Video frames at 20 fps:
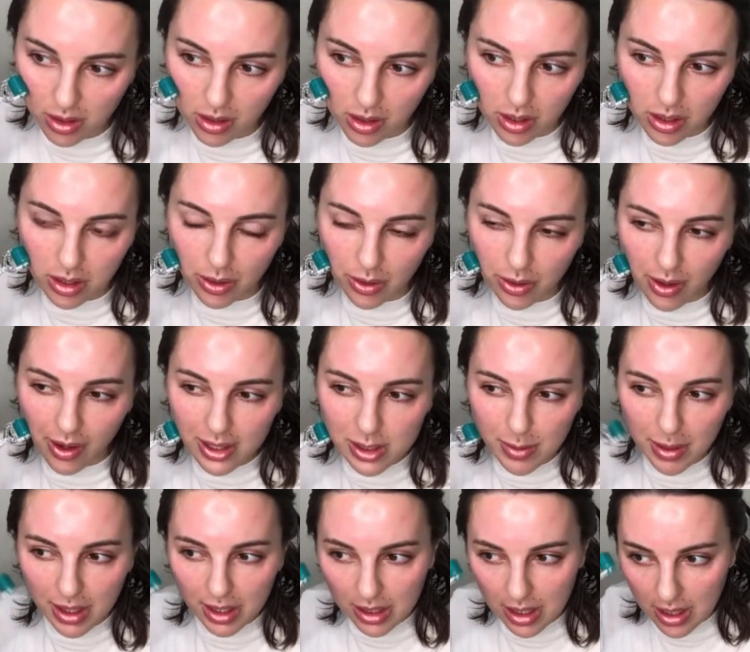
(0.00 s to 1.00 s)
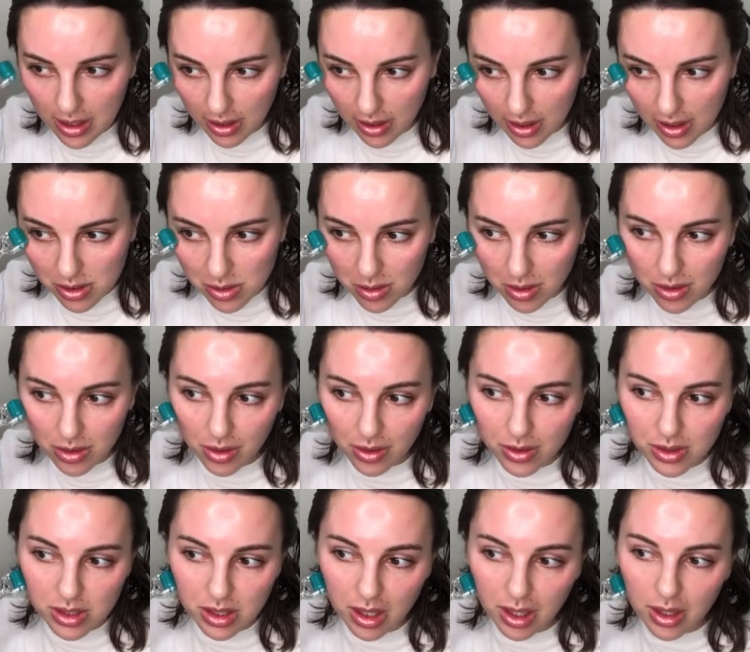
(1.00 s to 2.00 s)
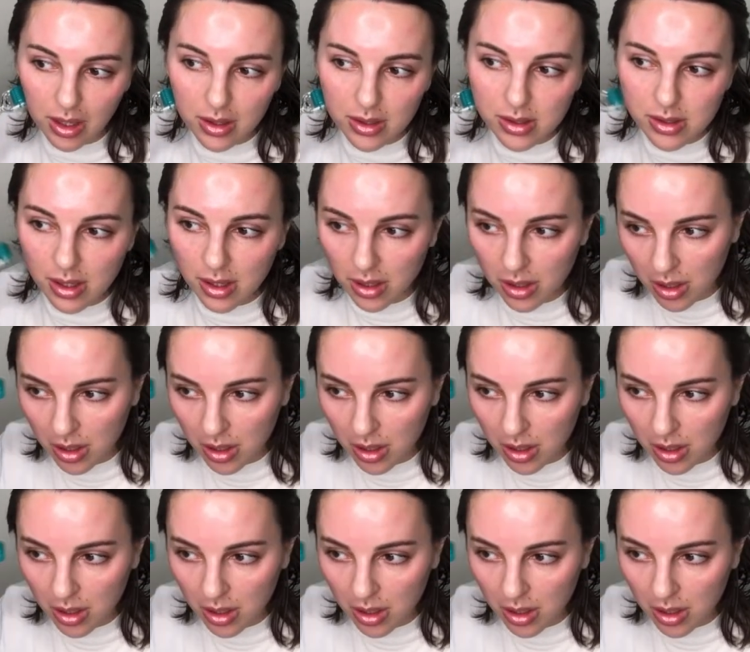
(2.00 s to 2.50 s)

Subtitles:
You know, cosmetic needling is one of those things